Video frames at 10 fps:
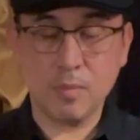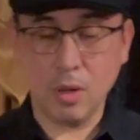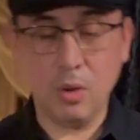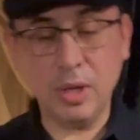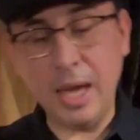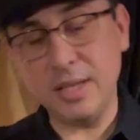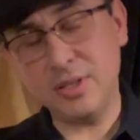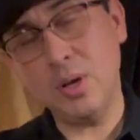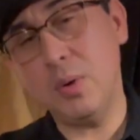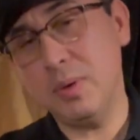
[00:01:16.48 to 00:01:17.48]
Okay,
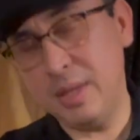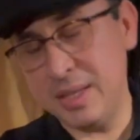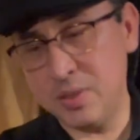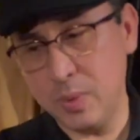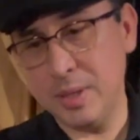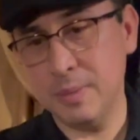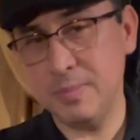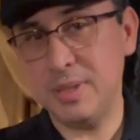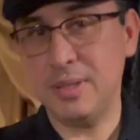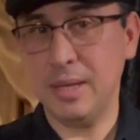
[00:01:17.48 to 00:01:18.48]
so these
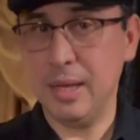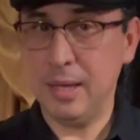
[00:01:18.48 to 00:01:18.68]
rhythms,